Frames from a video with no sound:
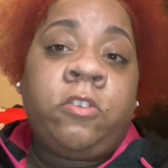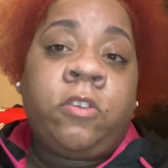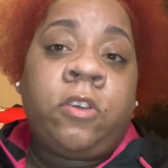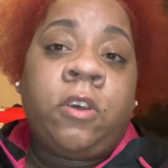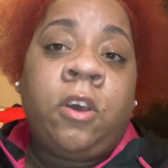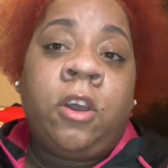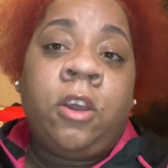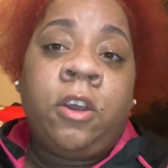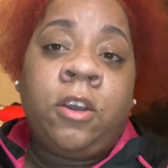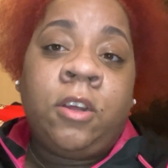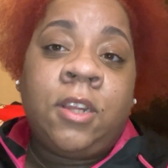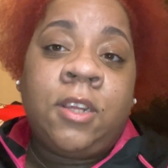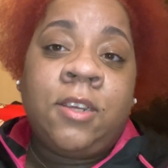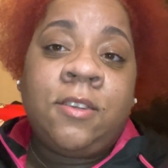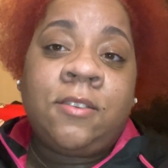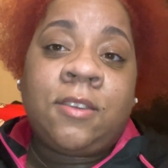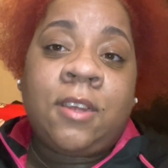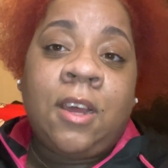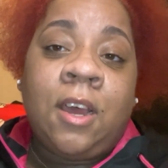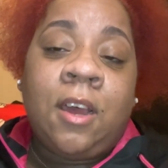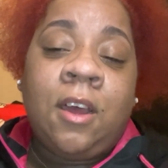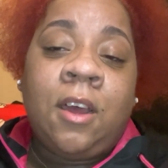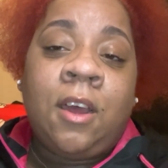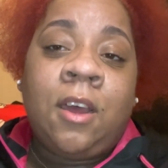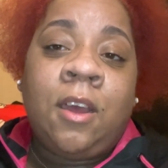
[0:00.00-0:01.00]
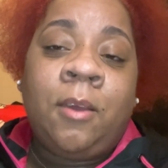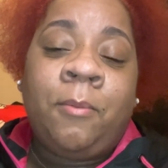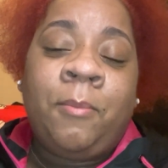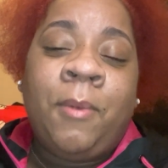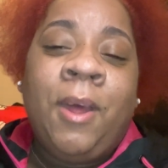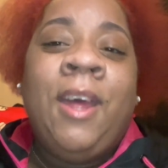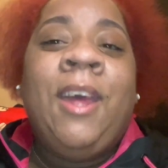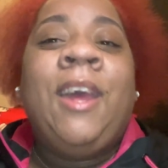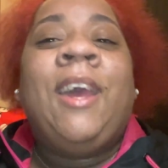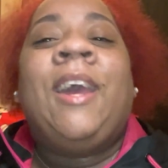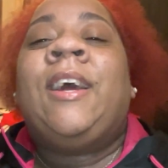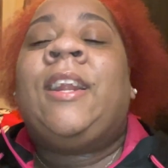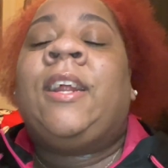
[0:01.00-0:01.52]
to her this time,
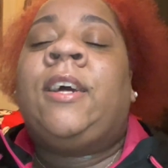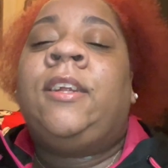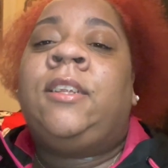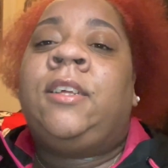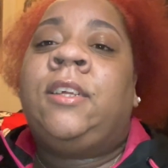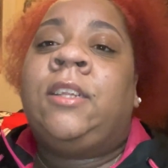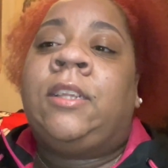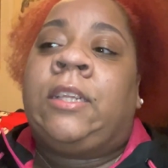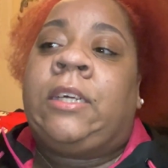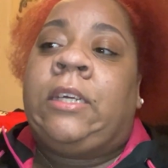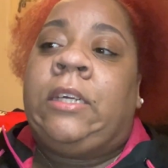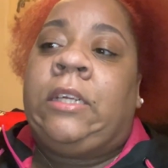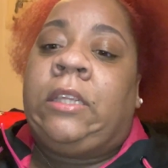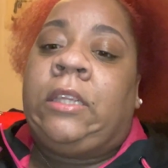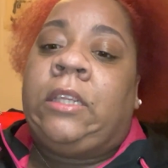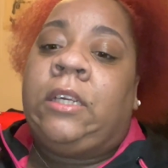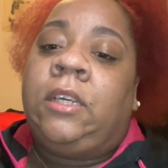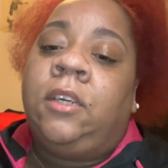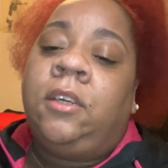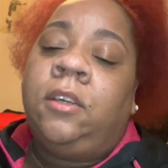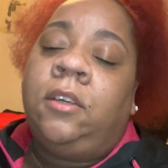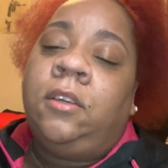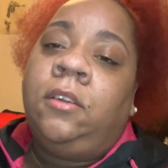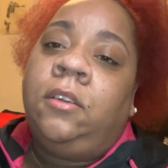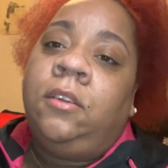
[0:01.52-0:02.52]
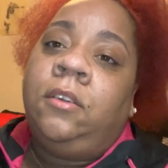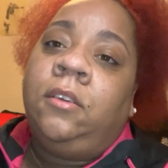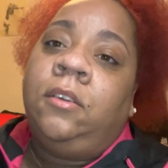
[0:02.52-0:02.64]
and I didn't like that.